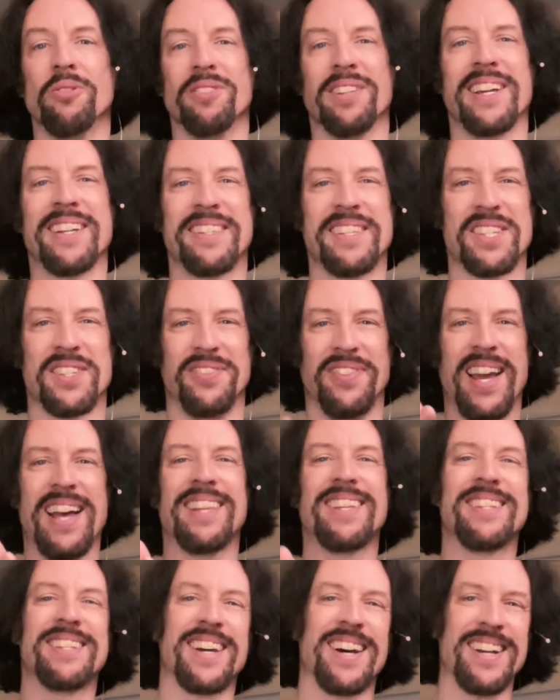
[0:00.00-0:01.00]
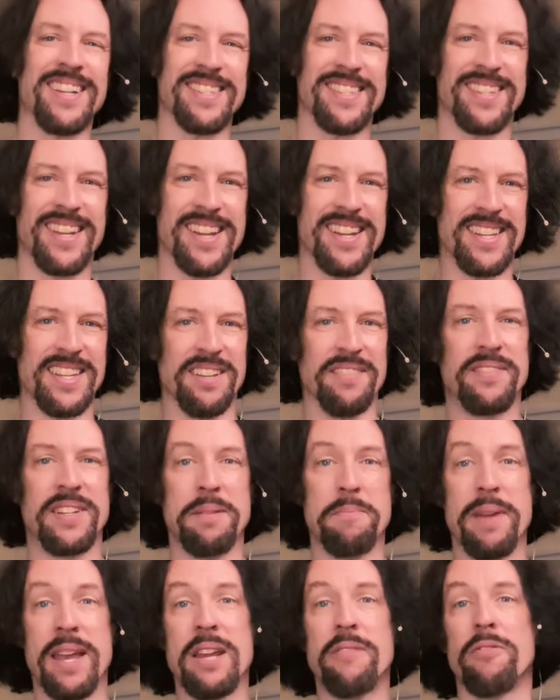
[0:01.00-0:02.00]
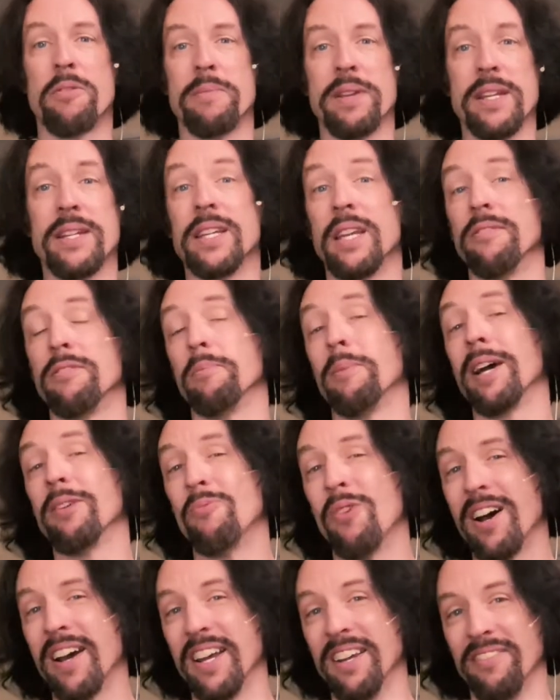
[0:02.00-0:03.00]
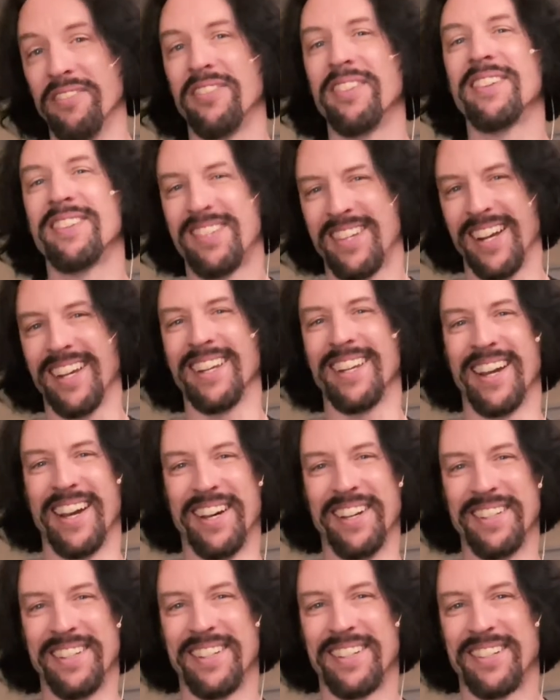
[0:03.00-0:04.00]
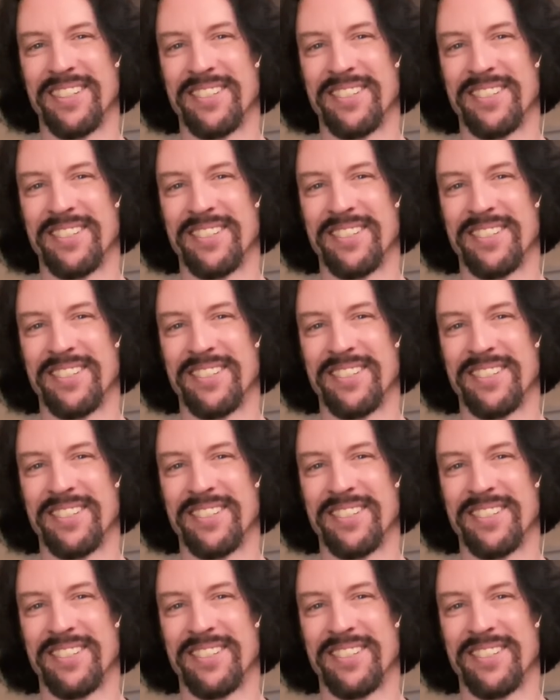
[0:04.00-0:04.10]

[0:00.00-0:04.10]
like this Valentine's Day gift he made for me to give to my wife. Check it out.